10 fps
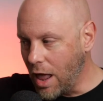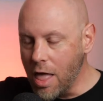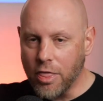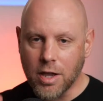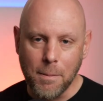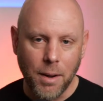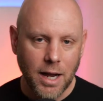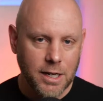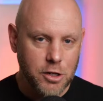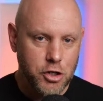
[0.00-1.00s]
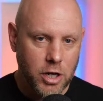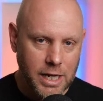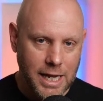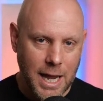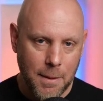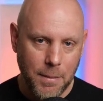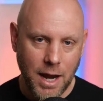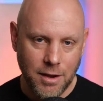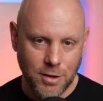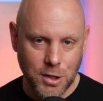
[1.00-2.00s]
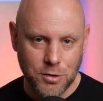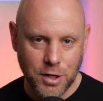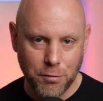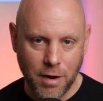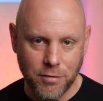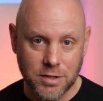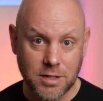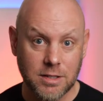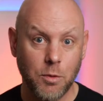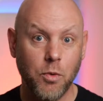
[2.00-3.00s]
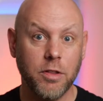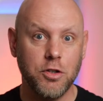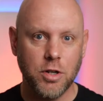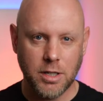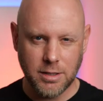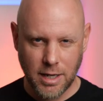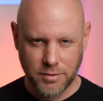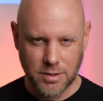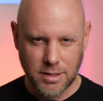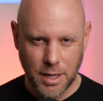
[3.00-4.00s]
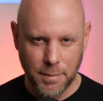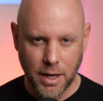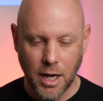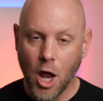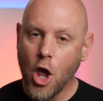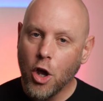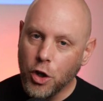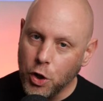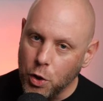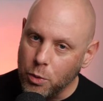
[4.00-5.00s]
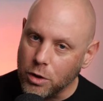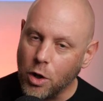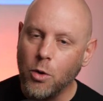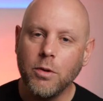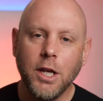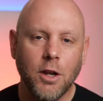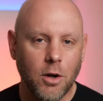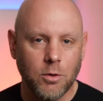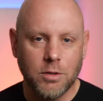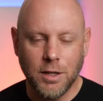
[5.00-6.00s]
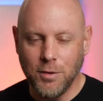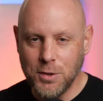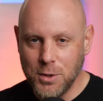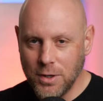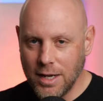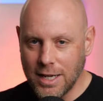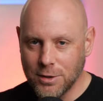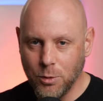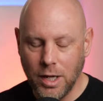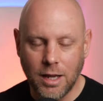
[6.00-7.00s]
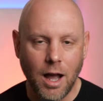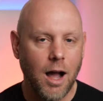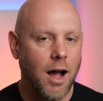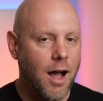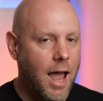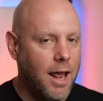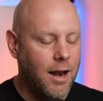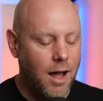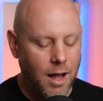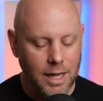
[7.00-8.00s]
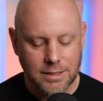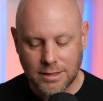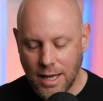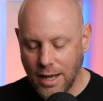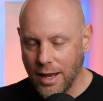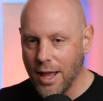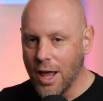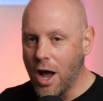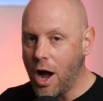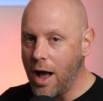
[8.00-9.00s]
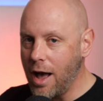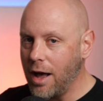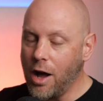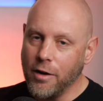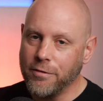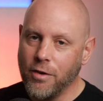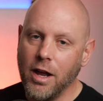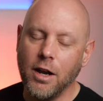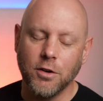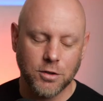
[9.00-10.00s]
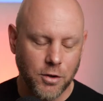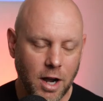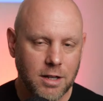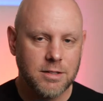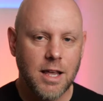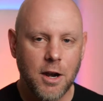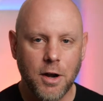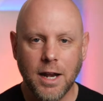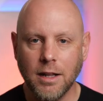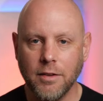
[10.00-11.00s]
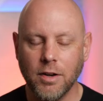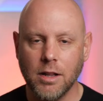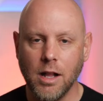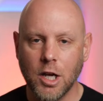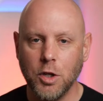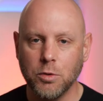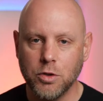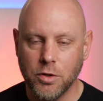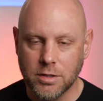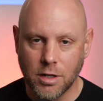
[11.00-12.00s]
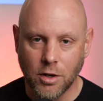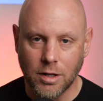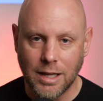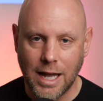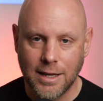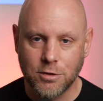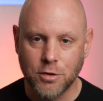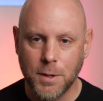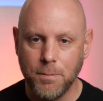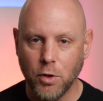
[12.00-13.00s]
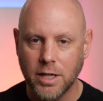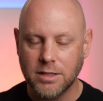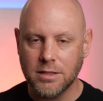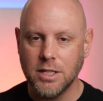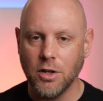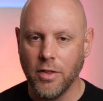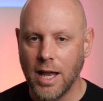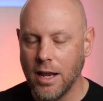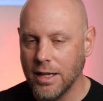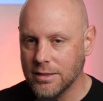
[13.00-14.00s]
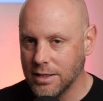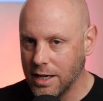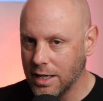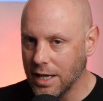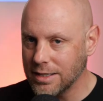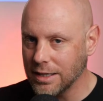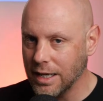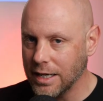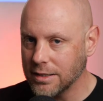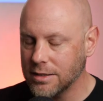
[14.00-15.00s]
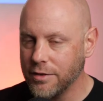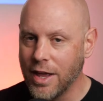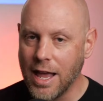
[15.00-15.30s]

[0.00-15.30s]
the combined Juggy campaign that Eugene references and what the Juggies have to say about it. You will only know if you tune in next week. And I say on Saturday at 11 o'clock, you will join us on our live stream. You'll get to see all that exciting and delighting stuff.